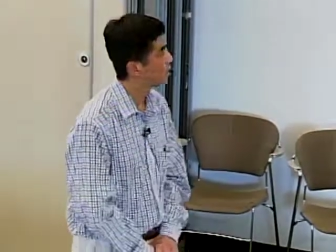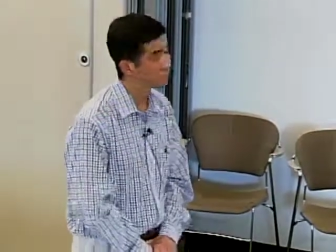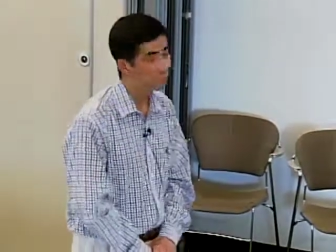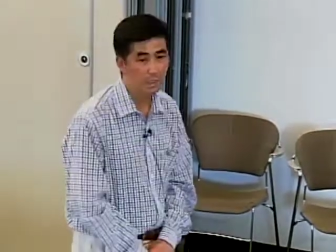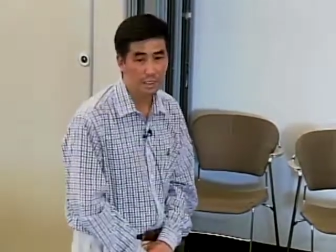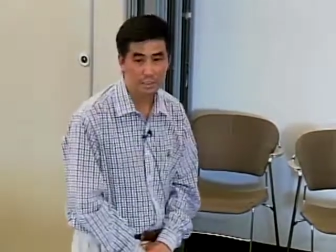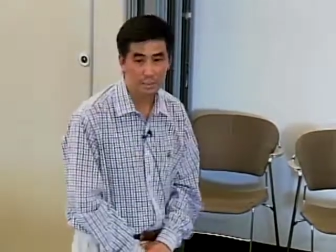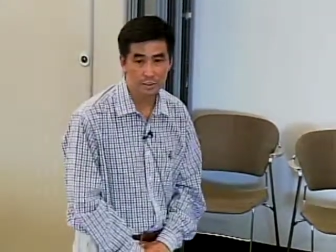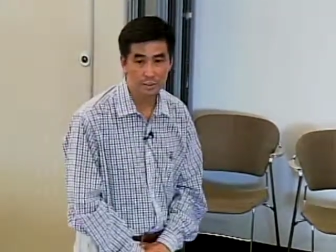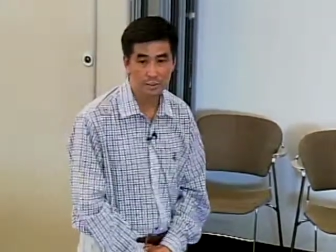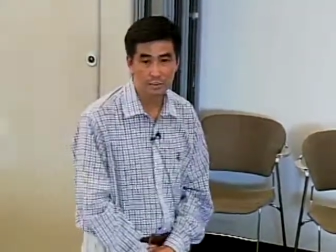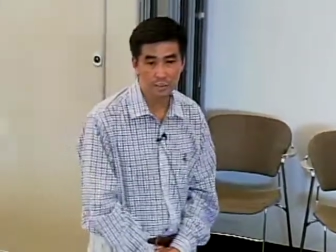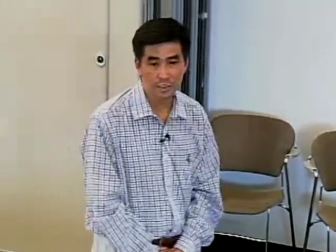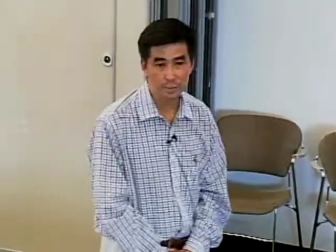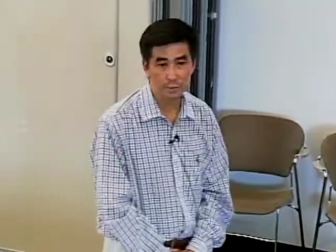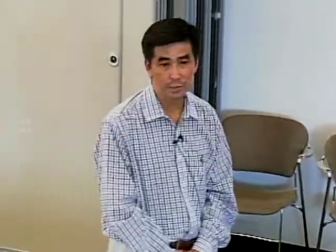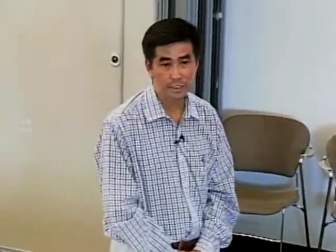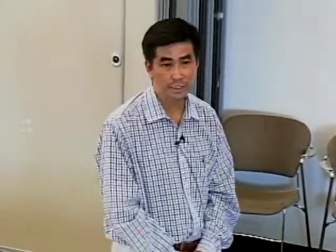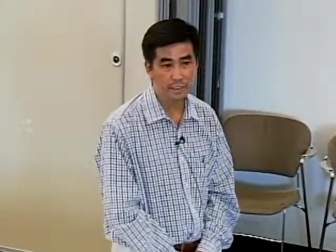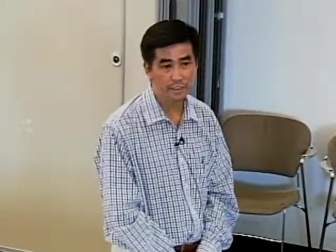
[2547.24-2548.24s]
were not
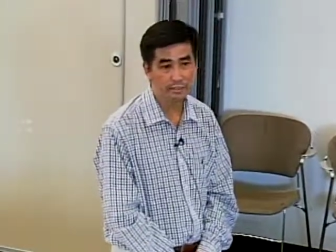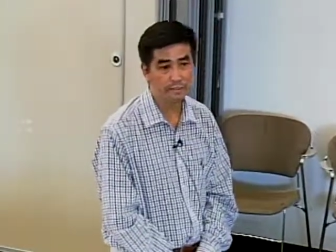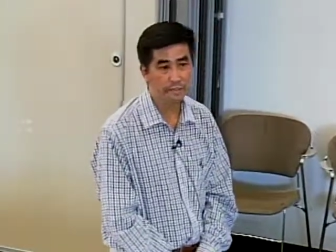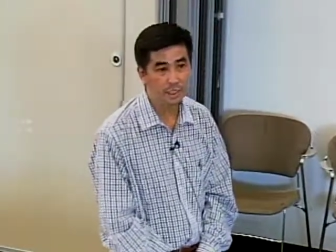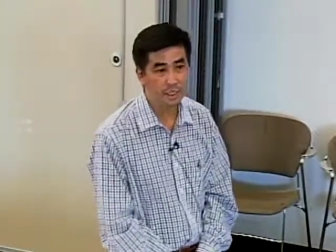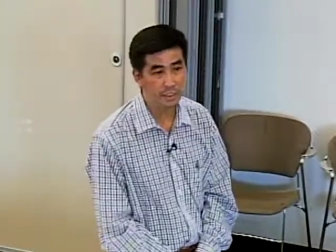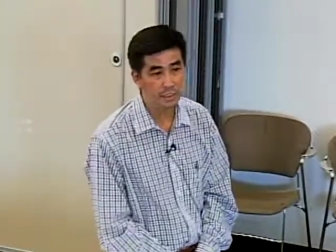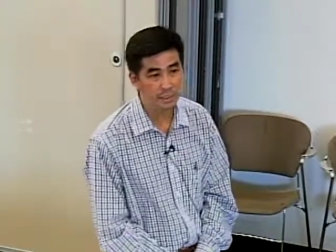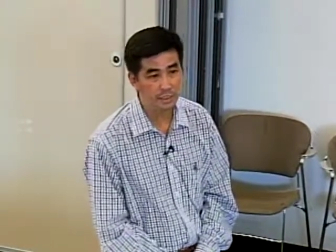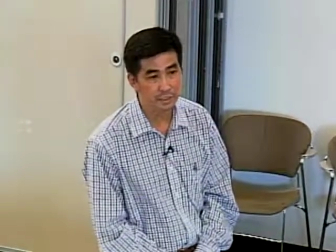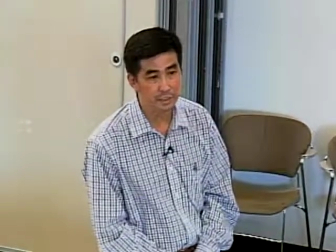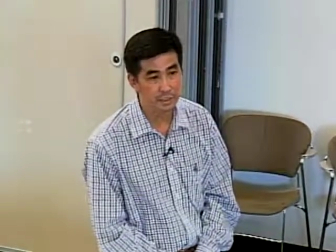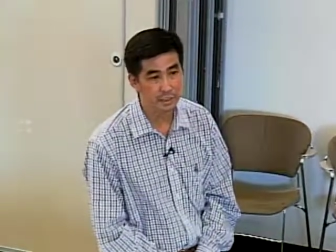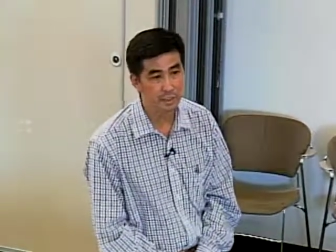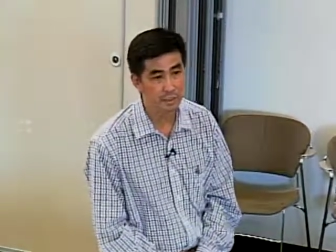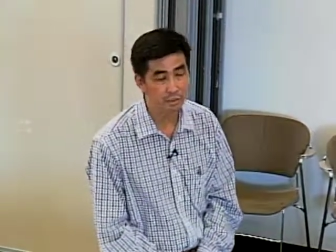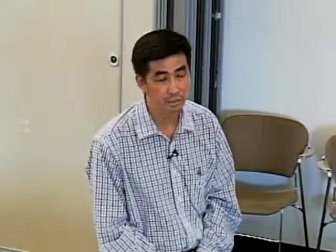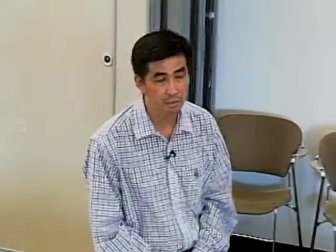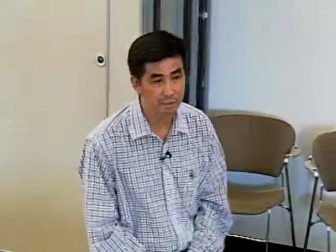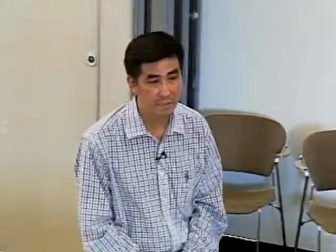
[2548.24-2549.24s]
associated with any reduction
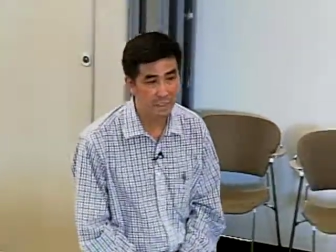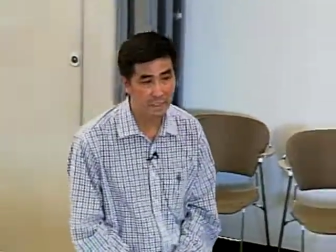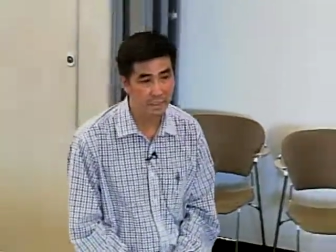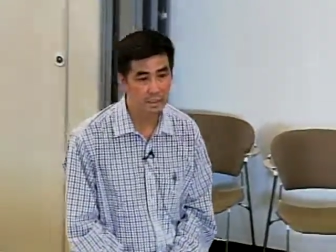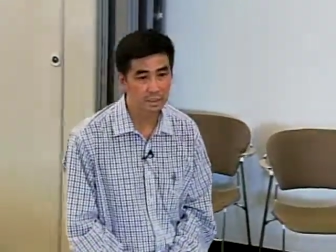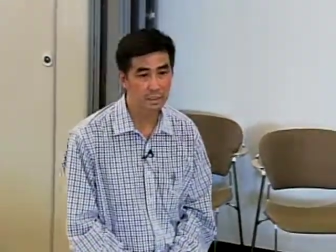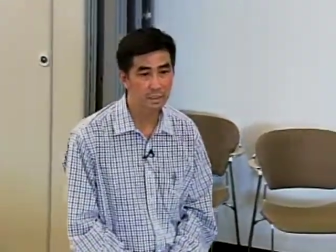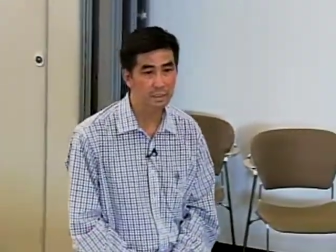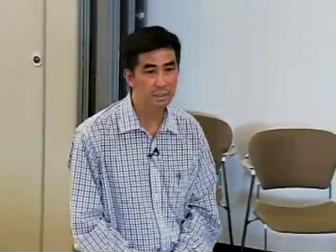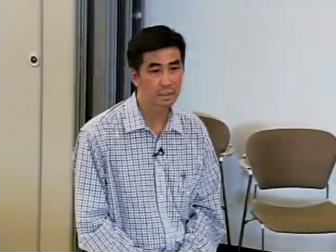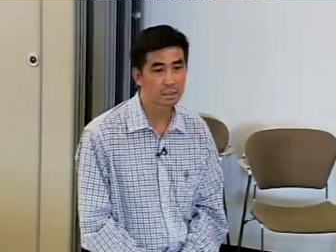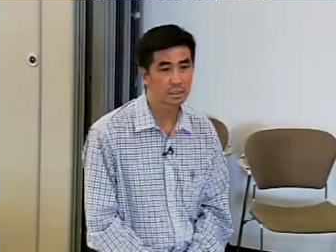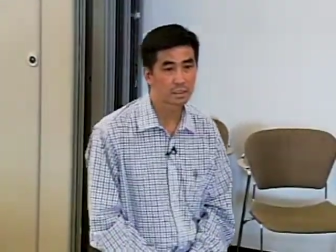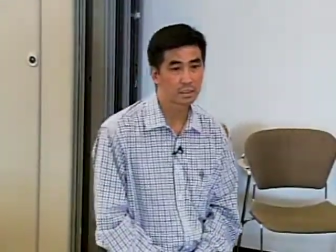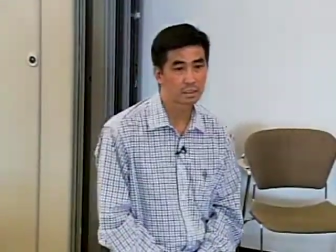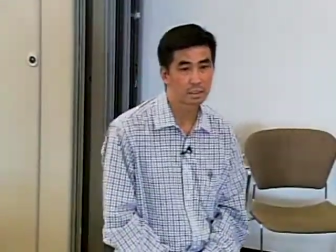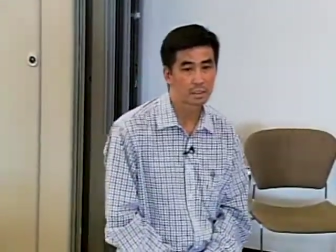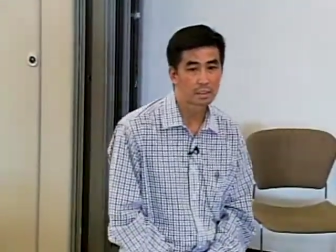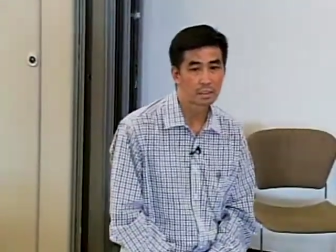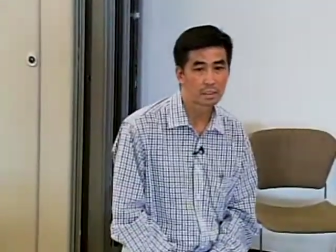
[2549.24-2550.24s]
in criminality.
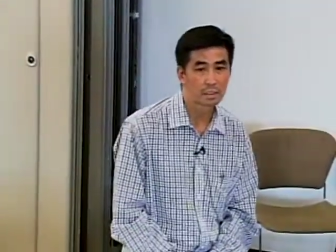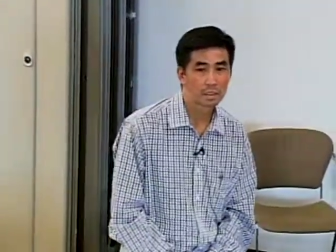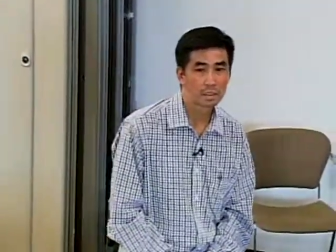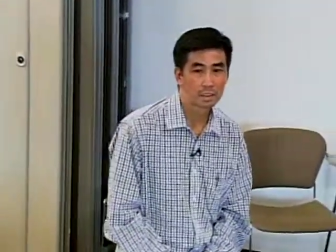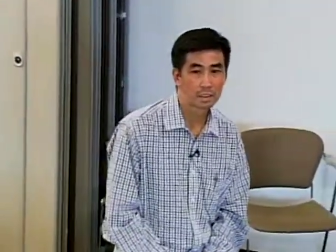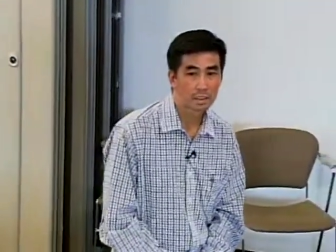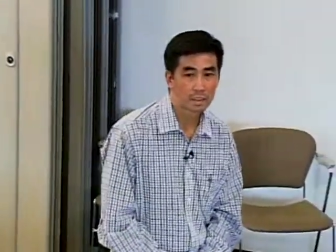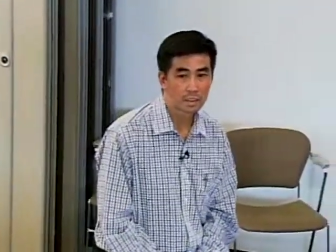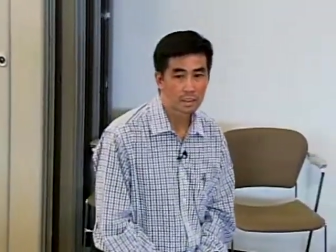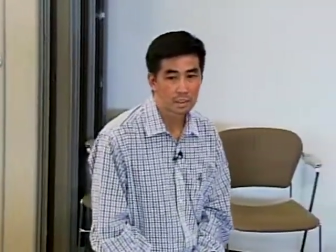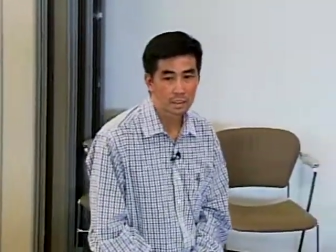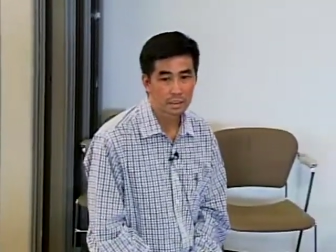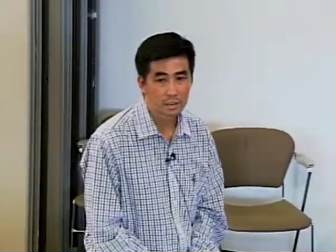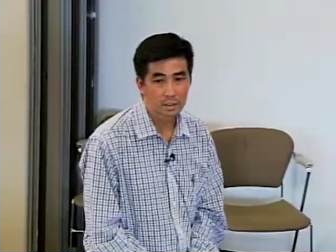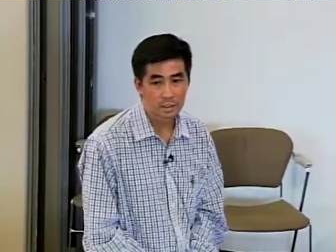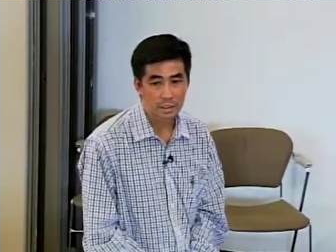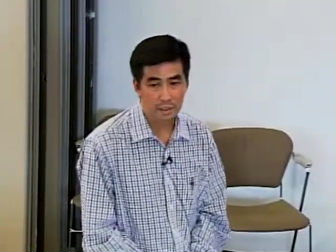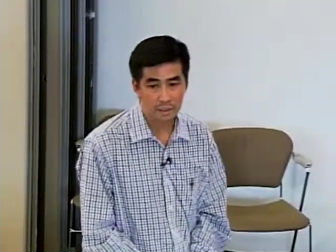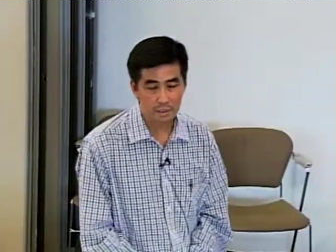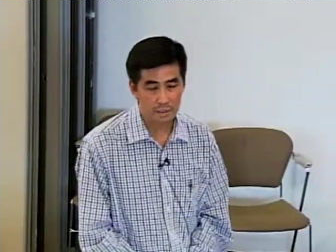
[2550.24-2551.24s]

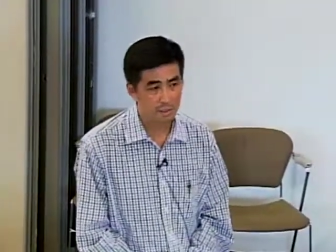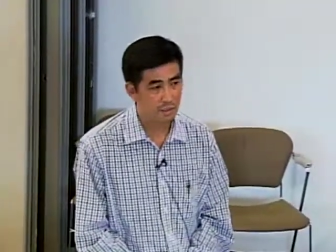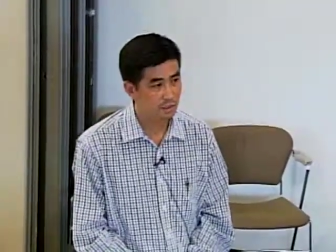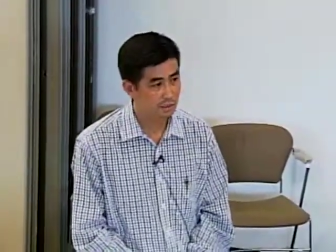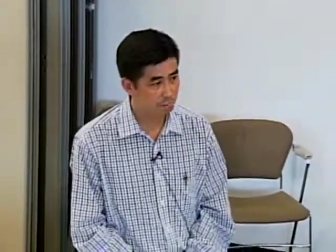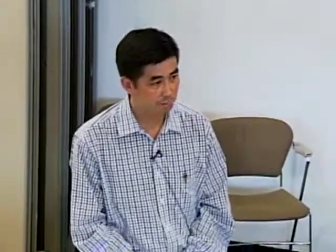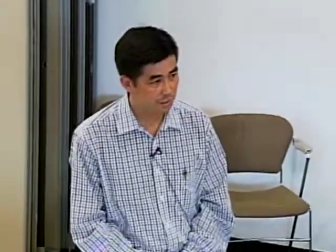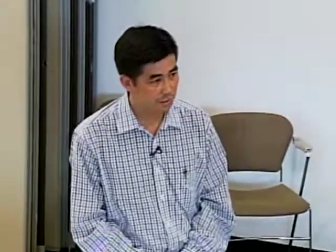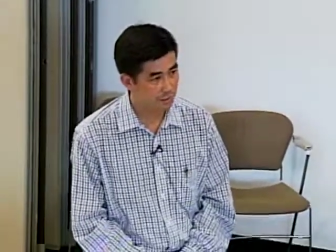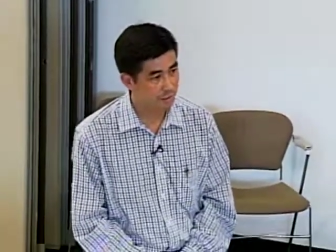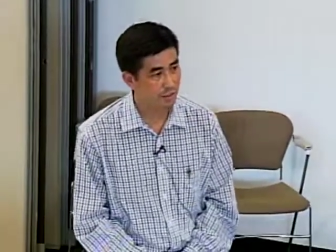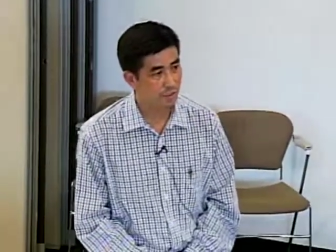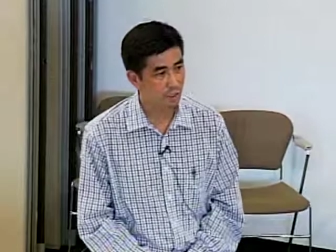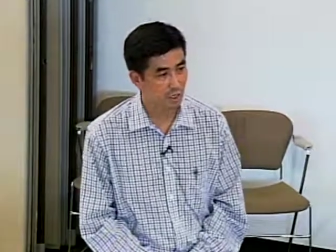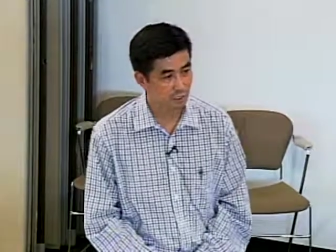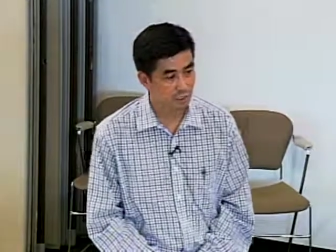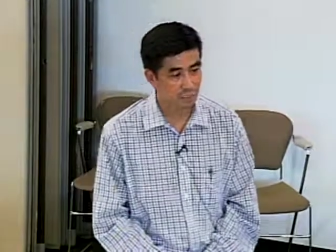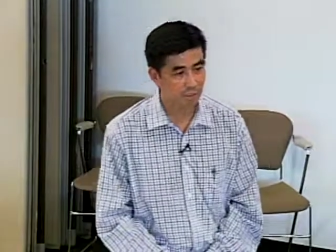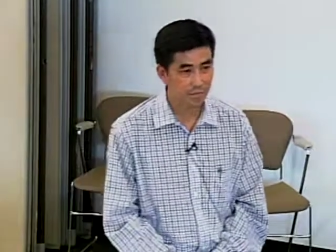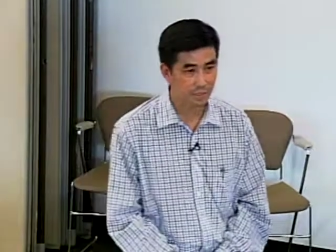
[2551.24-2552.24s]
Again, so some pretty
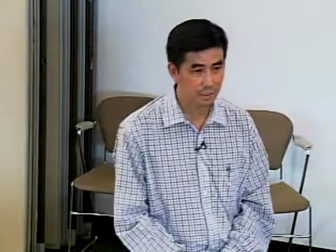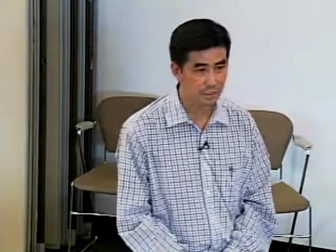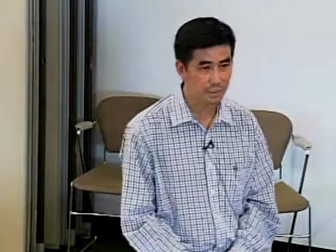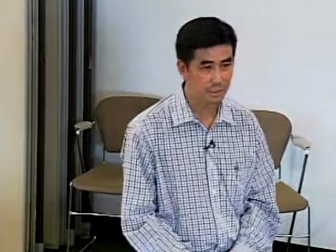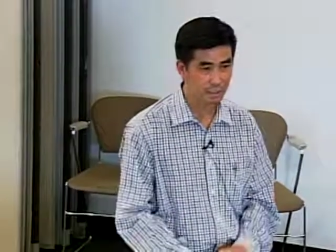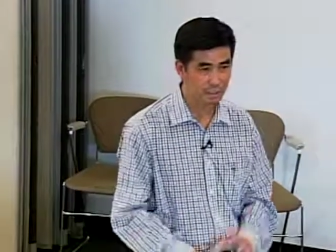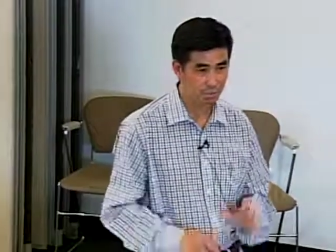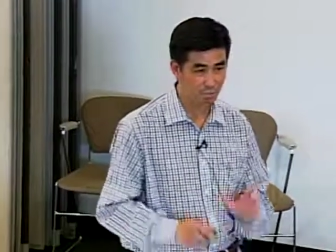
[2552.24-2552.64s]
strong evidence in